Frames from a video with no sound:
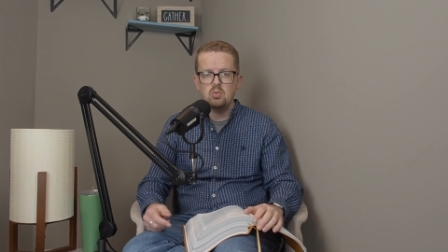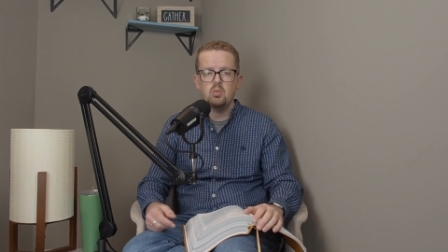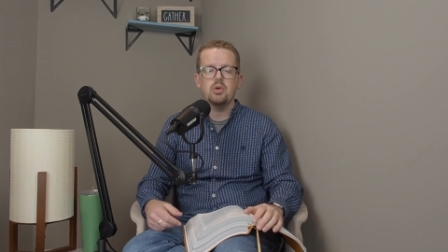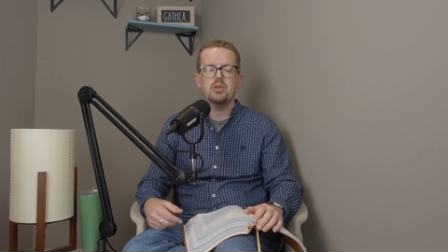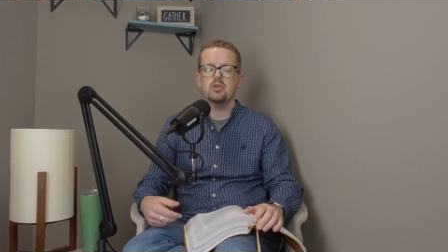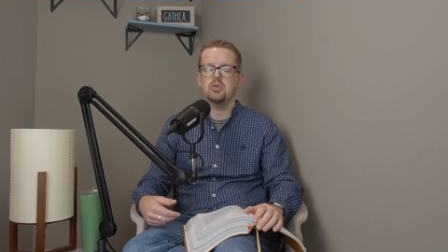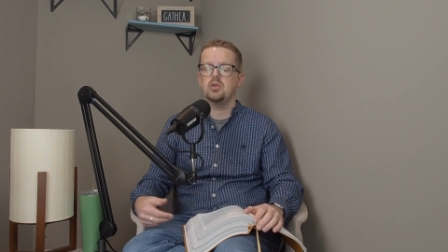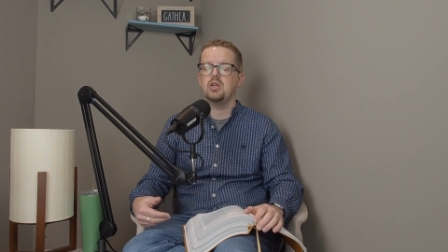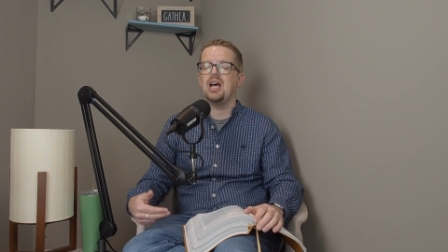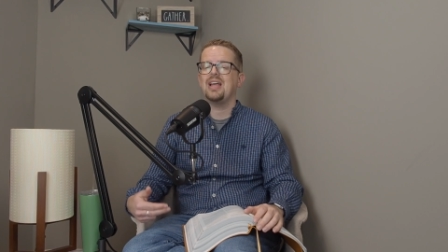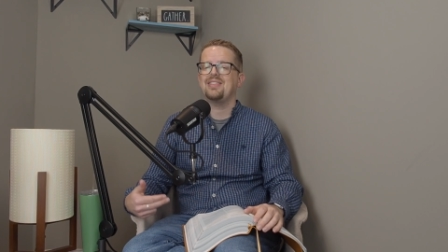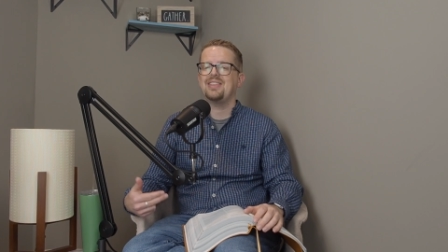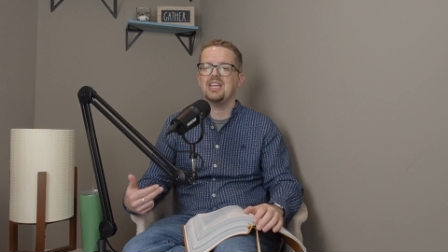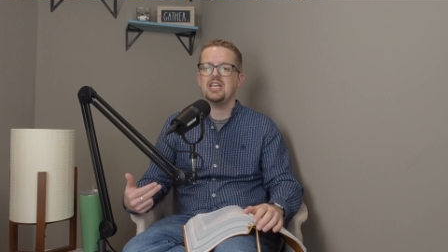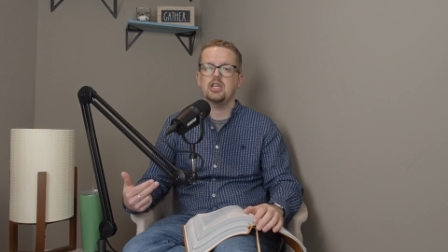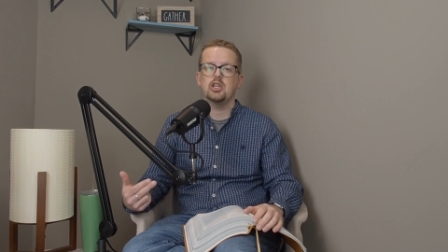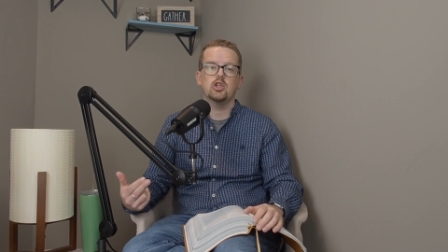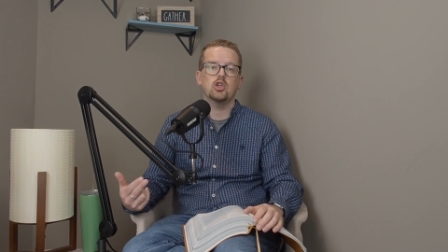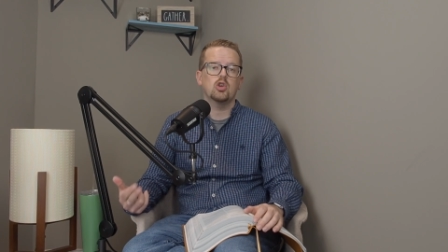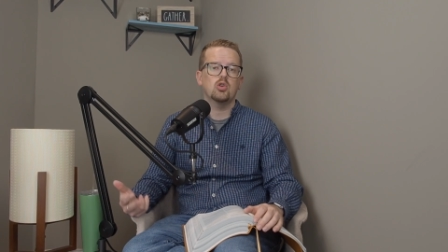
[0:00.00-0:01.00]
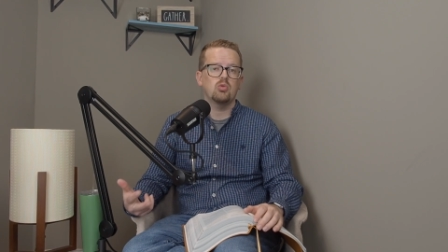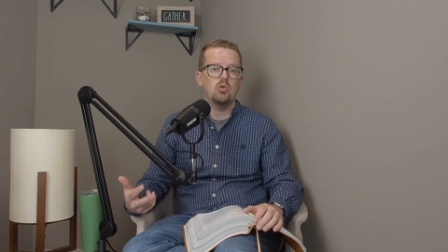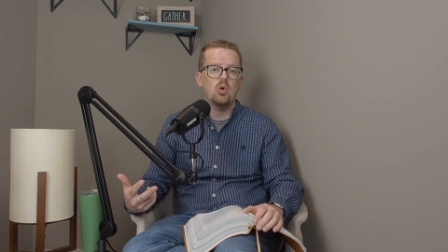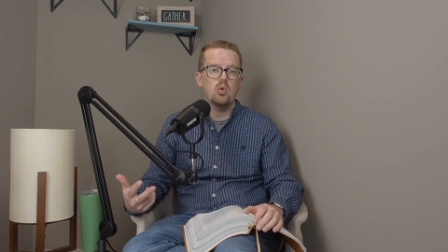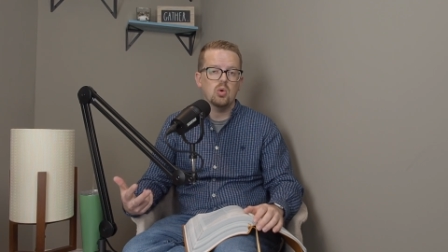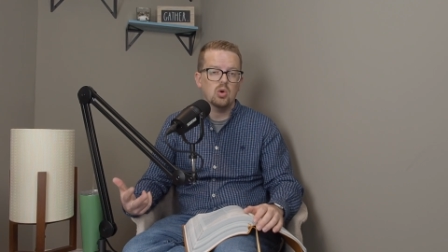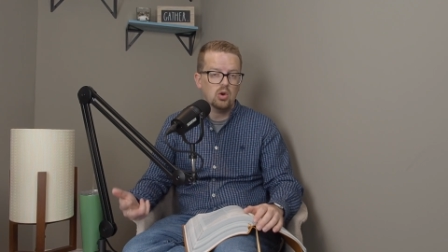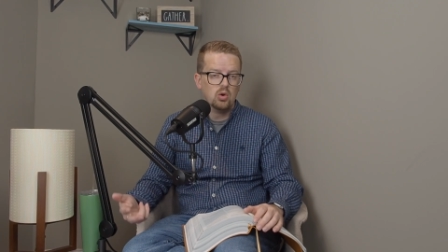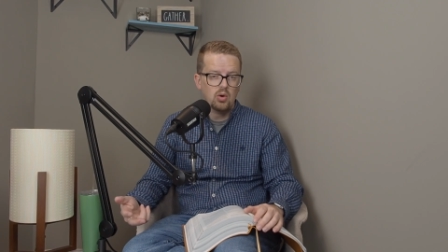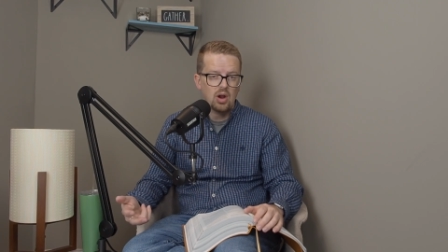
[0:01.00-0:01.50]
whether or not they can
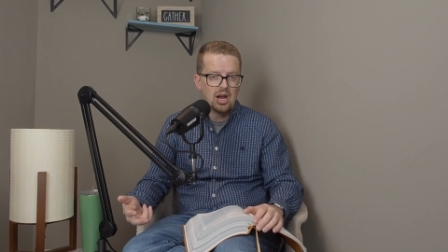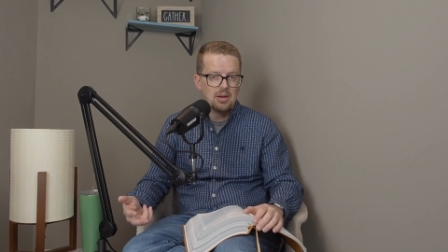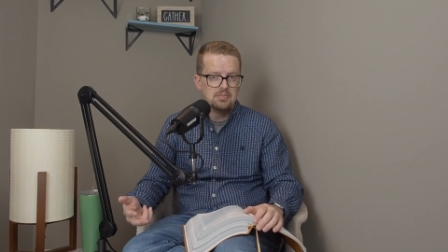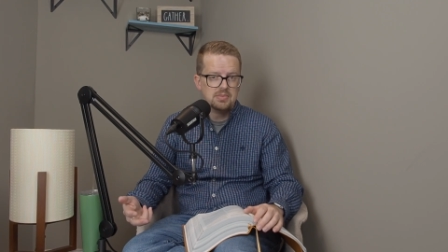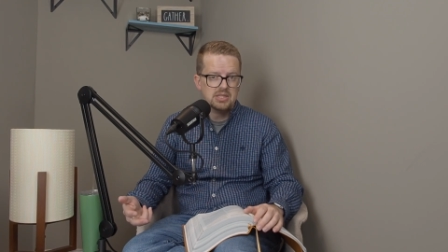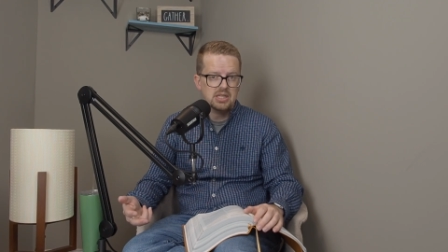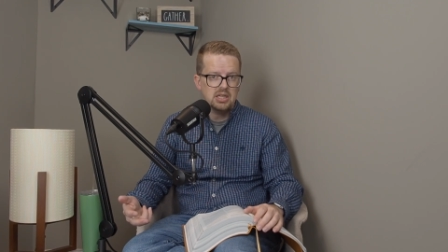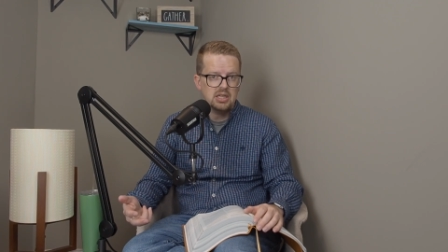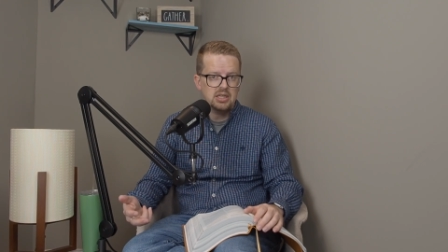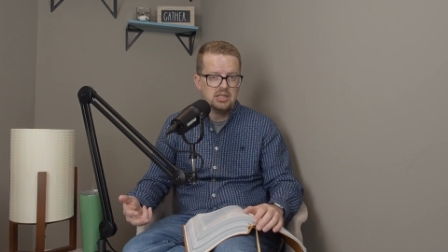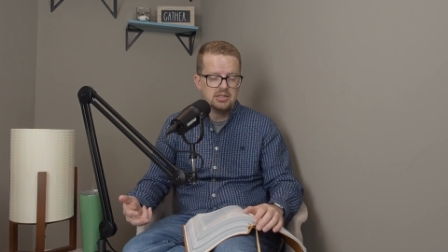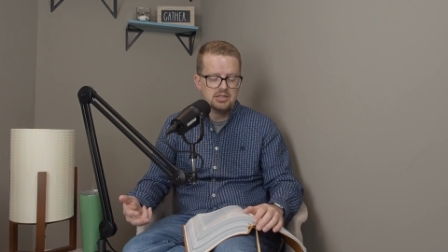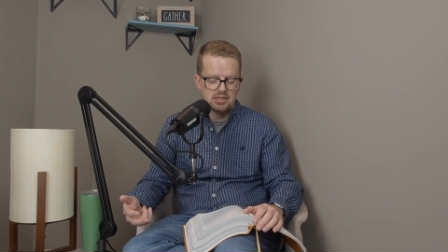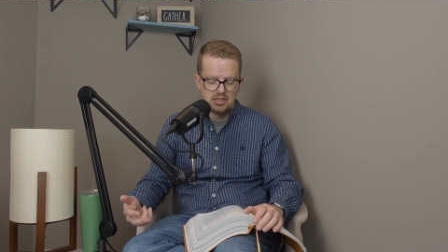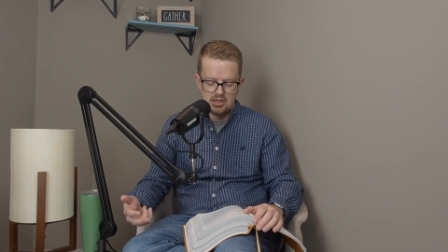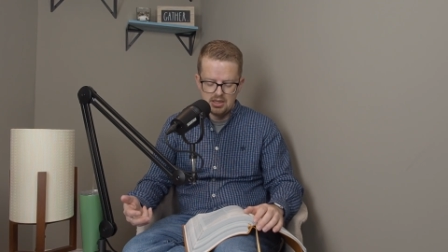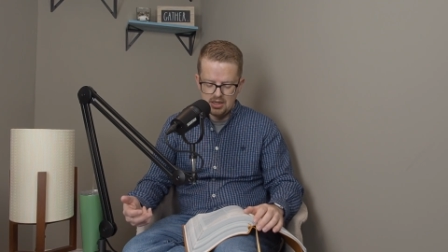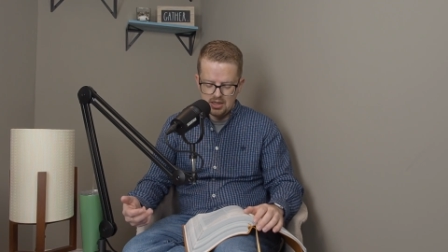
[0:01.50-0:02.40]
grow crops in it.